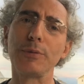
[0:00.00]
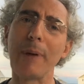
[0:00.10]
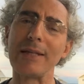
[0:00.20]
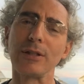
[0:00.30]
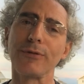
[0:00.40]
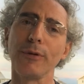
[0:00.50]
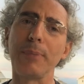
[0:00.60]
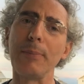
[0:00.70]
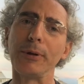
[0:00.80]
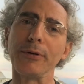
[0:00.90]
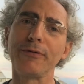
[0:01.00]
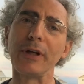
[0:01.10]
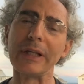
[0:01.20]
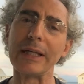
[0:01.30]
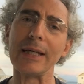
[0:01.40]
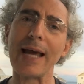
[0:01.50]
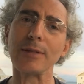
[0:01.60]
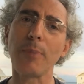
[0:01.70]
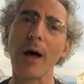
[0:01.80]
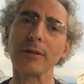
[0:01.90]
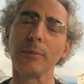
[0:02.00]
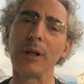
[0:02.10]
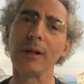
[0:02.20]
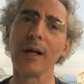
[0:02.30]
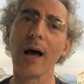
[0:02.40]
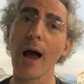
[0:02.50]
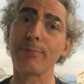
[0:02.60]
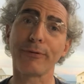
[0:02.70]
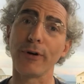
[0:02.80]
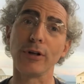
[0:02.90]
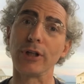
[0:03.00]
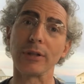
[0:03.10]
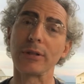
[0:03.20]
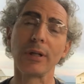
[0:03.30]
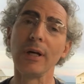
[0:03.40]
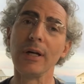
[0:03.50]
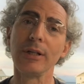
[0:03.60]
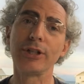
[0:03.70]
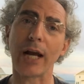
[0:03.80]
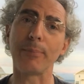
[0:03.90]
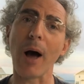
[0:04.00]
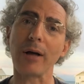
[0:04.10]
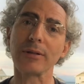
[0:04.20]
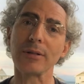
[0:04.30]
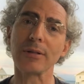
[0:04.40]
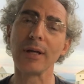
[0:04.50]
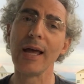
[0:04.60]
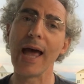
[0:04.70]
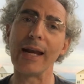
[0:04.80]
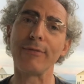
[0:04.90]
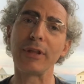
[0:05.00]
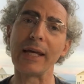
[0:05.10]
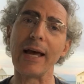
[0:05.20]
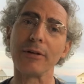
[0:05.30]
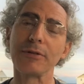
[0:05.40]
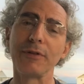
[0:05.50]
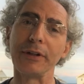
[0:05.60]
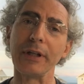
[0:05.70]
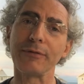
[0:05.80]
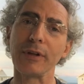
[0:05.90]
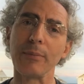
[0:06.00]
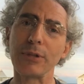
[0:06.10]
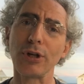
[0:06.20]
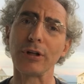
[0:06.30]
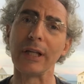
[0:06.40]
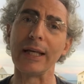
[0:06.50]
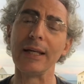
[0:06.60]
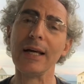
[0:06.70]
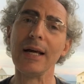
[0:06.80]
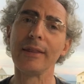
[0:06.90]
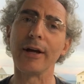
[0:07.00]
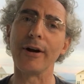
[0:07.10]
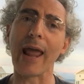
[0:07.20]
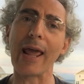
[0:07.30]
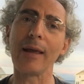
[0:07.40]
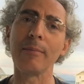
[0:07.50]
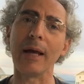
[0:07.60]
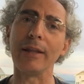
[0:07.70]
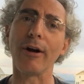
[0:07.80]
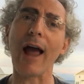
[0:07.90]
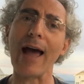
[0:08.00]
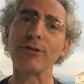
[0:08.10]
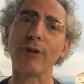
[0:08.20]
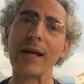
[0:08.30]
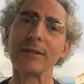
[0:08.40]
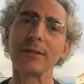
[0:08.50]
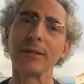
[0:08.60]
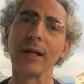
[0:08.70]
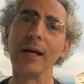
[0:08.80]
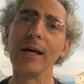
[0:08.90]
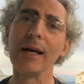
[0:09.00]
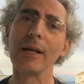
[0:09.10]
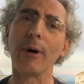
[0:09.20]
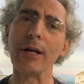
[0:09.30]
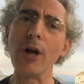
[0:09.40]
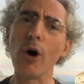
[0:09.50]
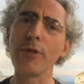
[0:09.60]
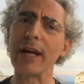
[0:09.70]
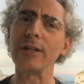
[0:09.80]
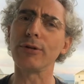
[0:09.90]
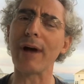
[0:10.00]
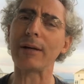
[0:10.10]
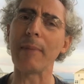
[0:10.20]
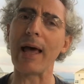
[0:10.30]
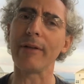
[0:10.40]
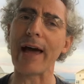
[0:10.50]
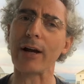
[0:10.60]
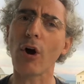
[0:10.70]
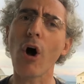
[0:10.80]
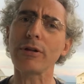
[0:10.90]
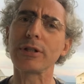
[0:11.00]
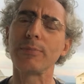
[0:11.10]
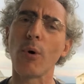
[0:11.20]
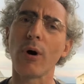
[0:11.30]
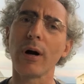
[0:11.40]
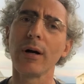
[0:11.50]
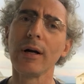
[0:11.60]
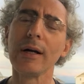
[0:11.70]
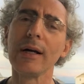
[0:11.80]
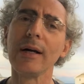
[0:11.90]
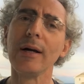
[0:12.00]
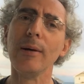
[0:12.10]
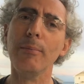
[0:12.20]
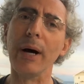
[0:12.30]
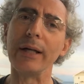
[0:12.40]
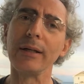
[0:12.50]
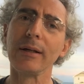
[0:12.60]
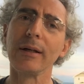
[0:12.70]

spaces for people to fill in as possible. I prefer just checkboxes and everything else filled in for them. Certainly their name and their address. Now I know that in direct mail that costs more, but